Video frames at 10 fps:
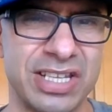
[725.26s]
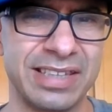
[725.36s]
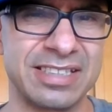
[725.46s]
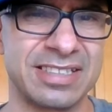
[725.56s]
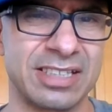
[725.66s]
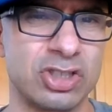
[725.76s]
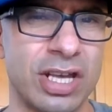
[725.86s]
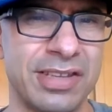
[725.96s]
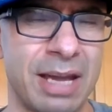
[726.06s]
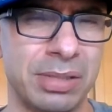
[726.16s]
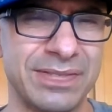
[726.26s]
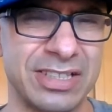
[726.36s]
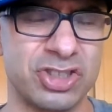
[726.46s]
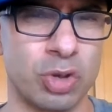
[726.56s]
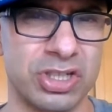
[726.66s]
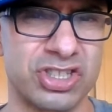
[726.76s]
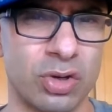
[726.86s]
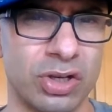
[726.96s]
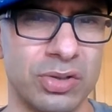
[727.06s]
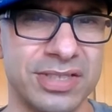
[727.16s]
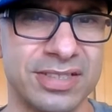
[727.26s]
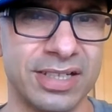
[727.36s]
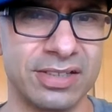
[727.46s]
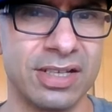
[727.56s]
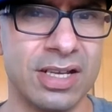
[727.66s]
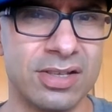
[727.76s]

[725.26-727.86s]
I think this is, a, I, think, I believe that's George Soros, isn't it?